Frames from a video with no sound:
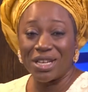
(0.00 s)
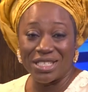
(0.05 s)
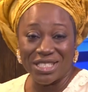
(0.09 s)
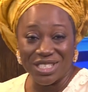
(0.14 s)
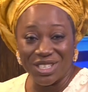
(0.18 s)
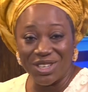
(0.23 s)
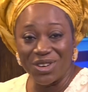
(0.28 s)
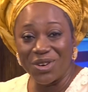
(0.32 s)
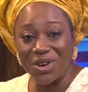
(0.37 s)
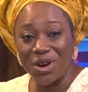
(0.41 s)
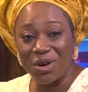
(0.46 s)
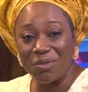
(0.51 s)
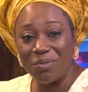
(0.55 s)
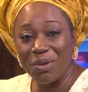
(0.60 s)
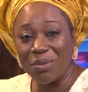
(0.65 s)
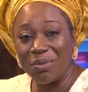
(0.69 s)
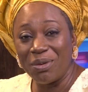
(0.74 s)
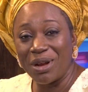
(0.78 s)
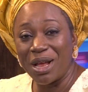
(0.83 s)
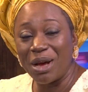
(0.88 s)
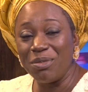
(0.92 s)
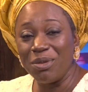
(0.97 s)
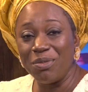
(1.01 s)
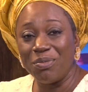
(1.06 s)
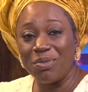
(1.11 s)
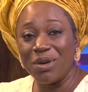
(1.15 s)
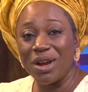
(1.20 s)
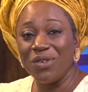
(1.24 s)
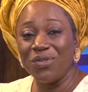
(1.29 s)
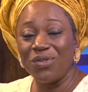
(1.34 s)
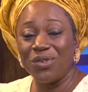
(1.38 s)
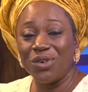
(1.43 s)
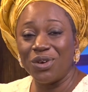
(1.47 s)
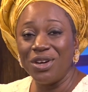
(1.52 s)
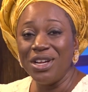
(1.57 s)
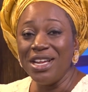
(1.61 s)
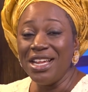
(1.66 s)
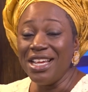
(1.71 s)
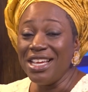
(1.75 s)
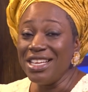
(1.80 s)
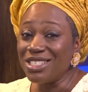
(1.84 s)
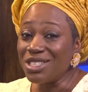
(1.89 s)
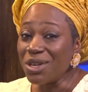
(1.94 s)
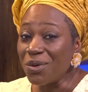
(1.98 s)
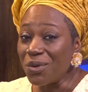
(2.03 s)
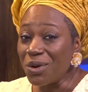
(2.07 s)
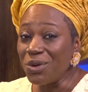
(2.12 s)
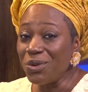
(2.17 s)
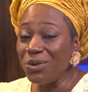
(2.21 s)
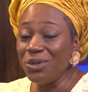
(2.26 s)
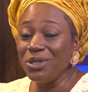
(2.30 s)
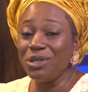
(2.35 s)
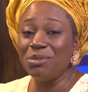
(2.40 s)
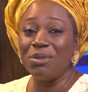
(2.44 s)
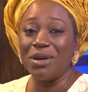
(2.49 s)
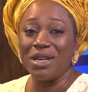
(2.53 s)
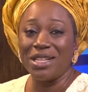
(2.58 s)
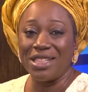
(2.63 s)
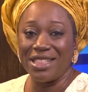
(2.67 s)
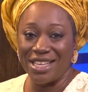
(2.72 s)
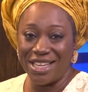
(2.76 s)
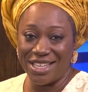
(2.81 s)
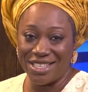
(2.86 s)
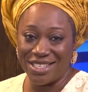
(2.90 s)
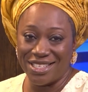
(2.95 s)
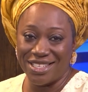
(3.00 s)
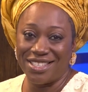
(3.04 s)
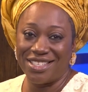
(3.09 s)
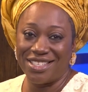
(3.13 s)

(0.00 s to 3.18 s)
category of people I'll be praying for, someone whose birthday it